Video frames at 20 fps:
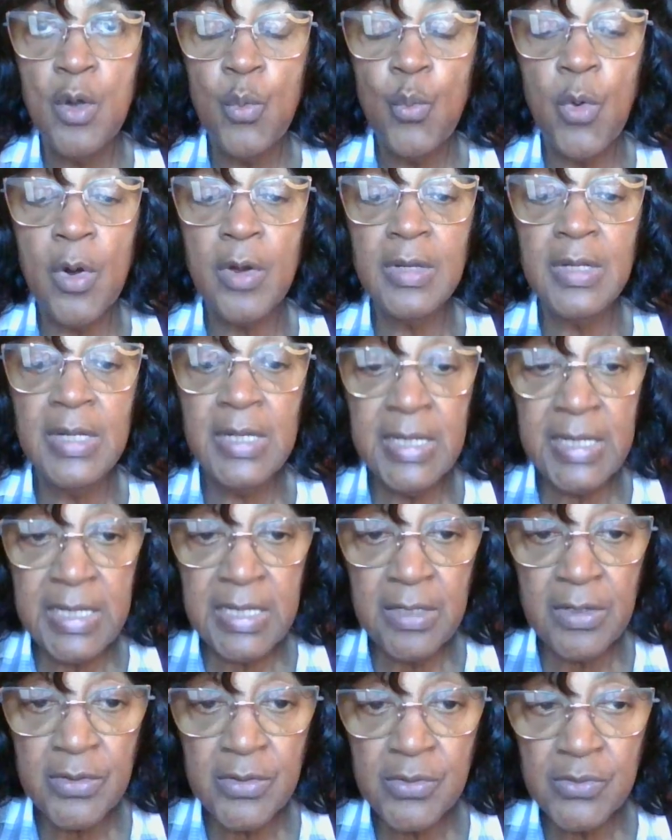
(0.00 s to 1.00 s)
were
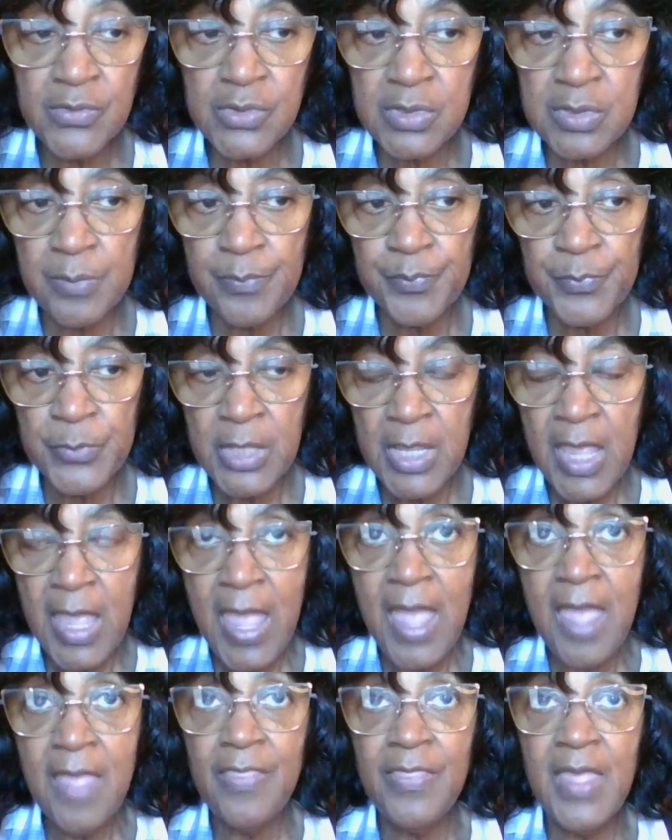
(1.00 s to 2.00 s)
leaders
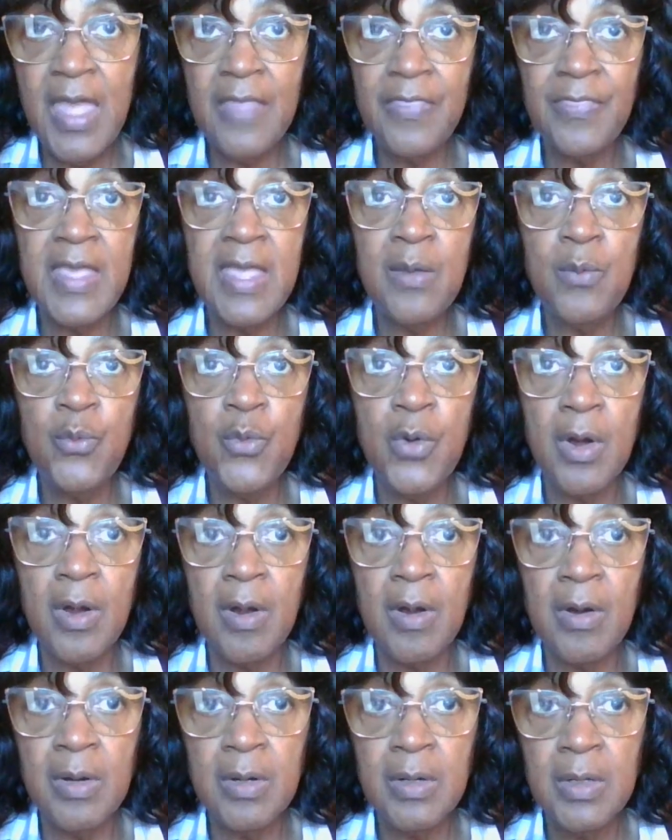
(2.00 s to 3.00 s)
and that they
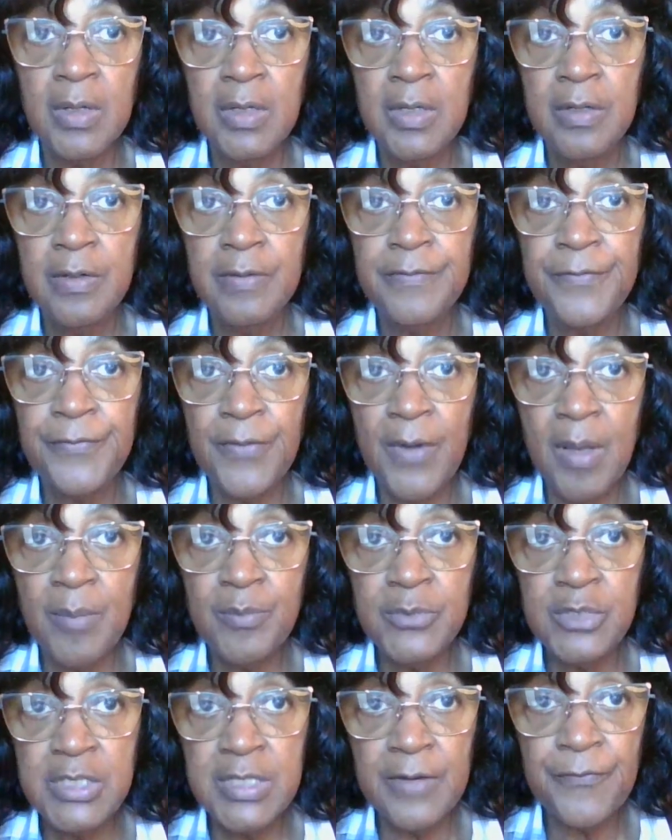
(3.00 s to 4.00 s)
were
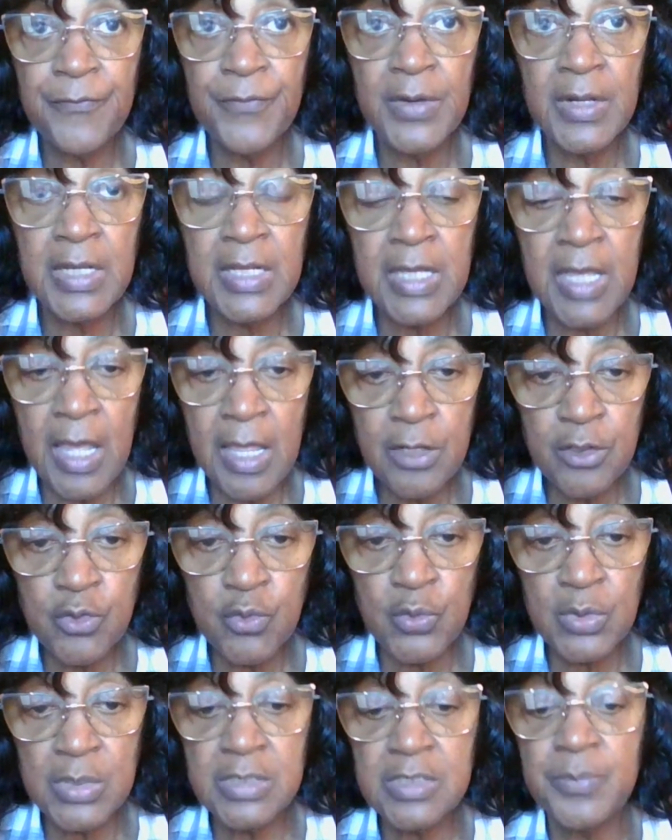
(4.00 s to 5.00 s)
from different
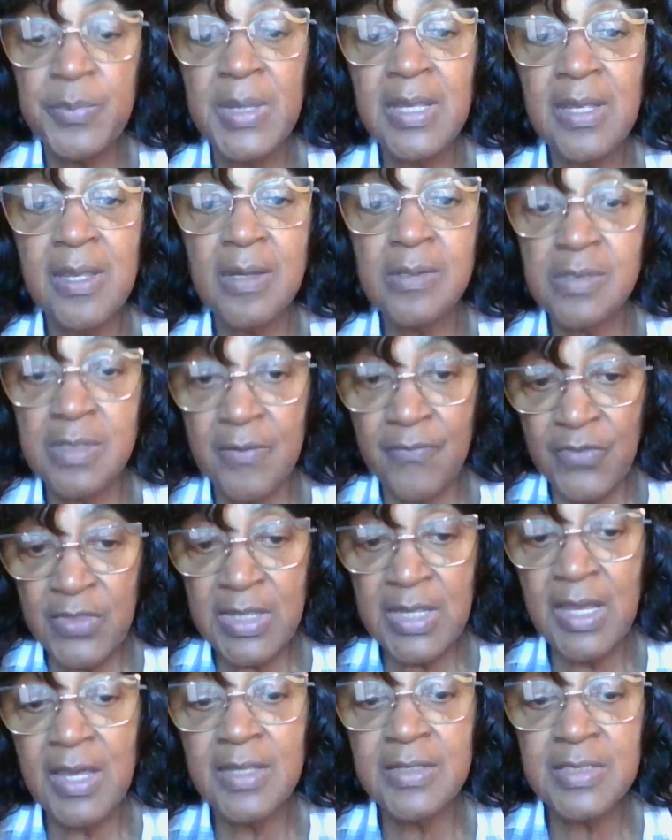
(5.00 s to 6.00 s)
countries because of
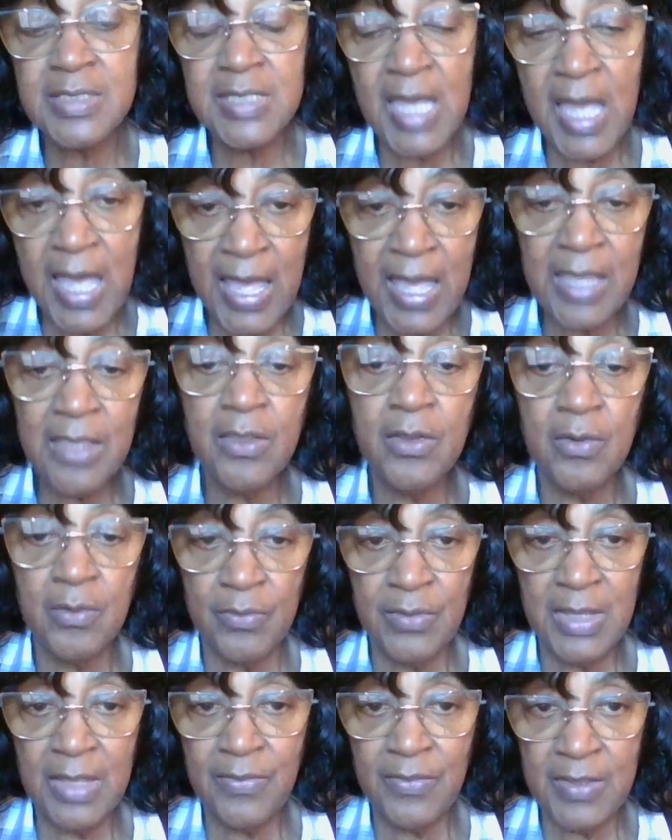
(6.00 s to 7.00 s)
the
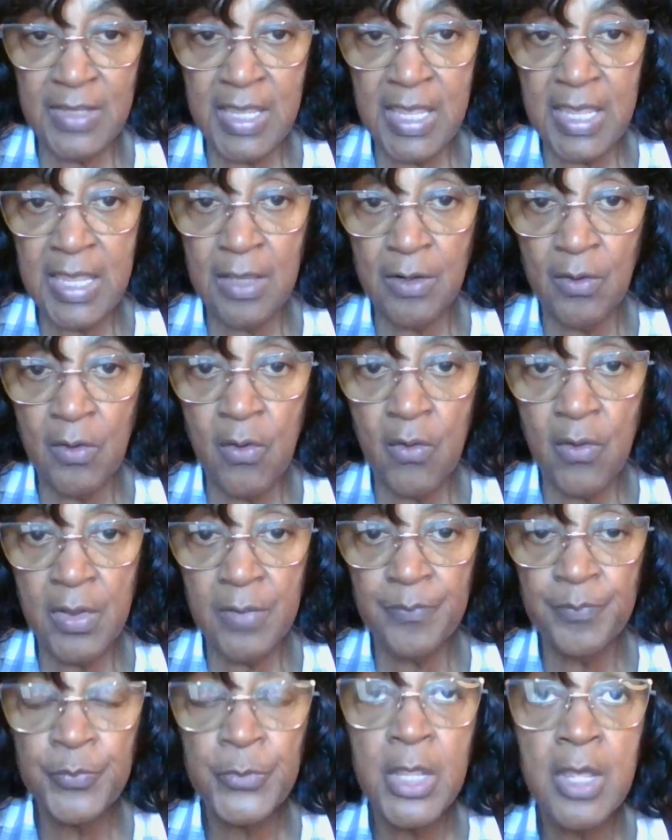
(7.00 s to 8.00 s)
attire that they had
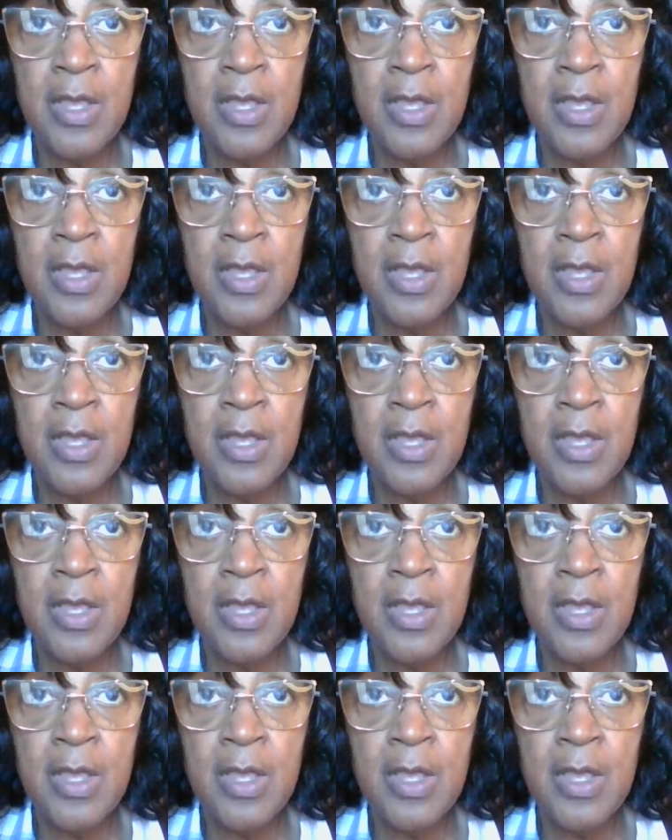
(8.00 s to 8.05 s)
on.